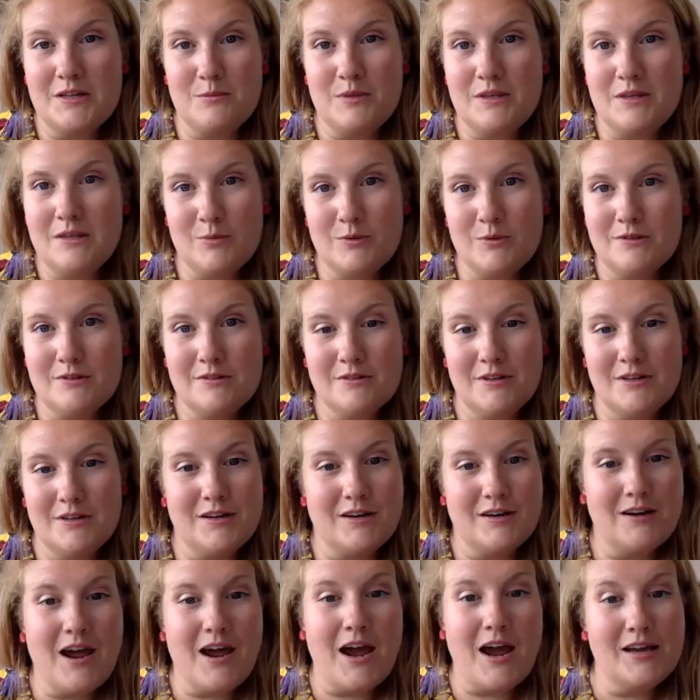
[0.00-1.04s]
people,
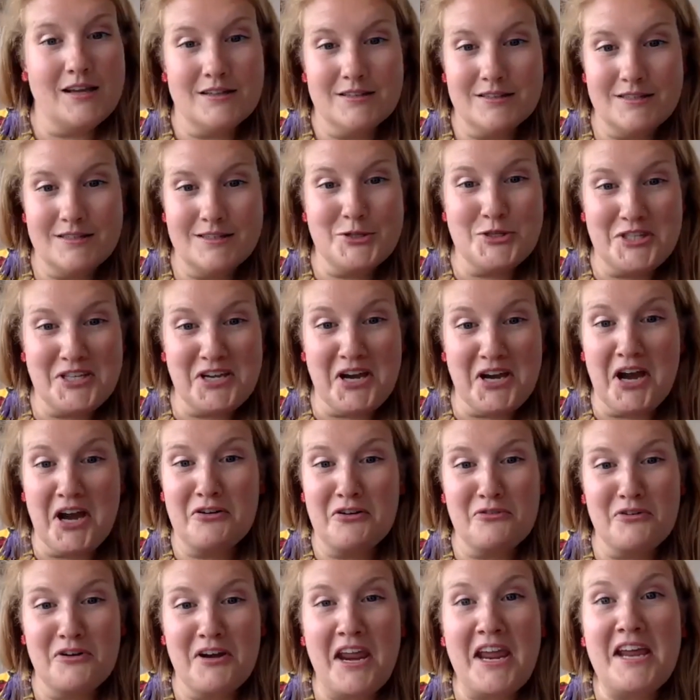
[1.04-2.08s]
and I can still see
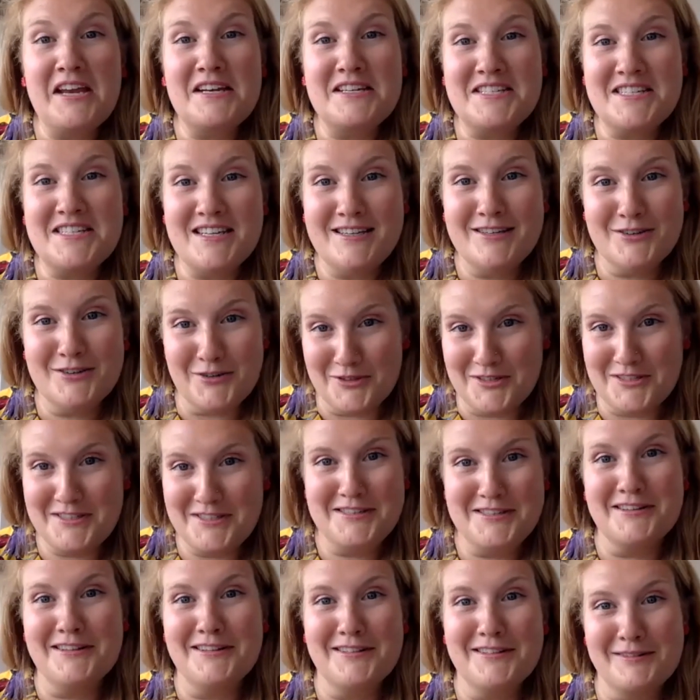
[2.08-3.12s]
118 are
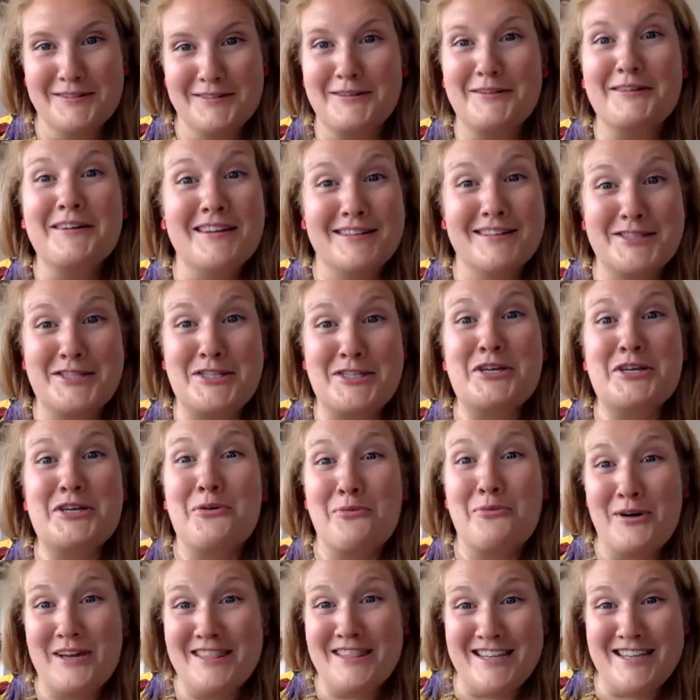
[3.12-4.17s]
still
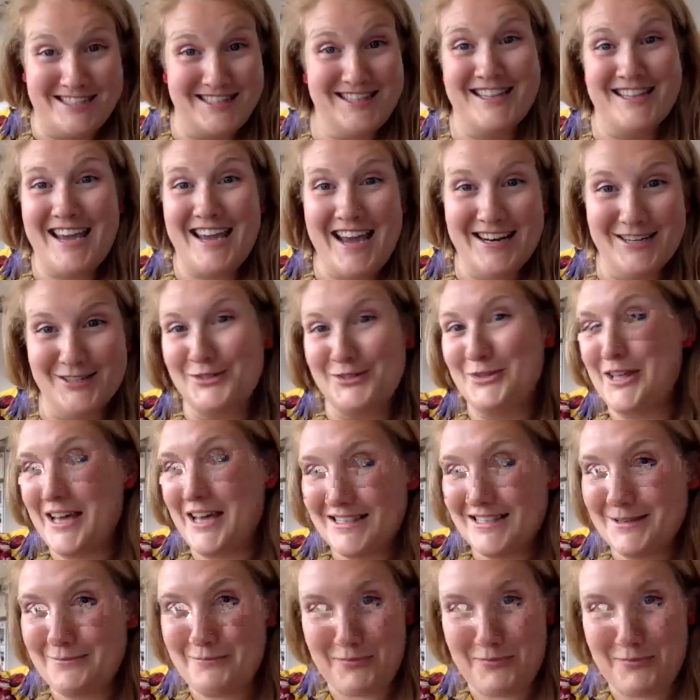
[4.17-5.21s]
with us in the end. So
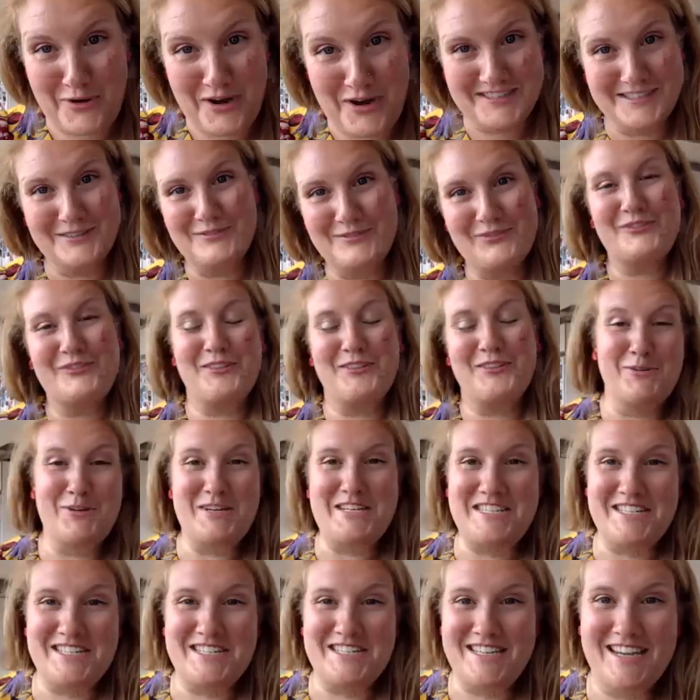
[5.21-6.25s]
that's impressive. But we
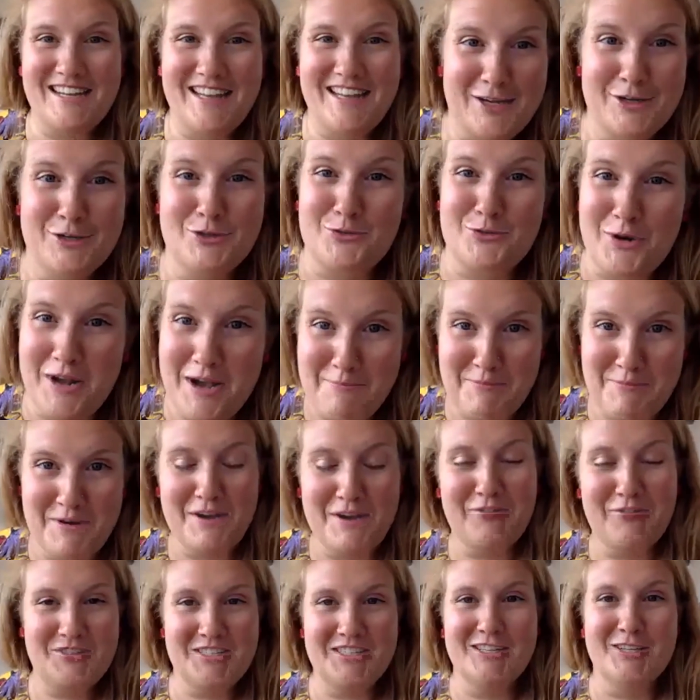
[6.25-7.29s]
didn't get like a drop
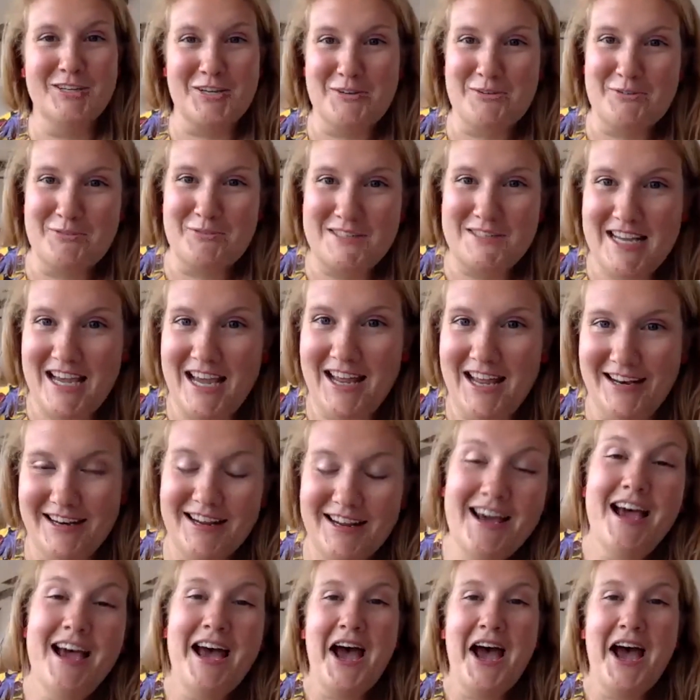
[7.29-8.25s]
off to 10.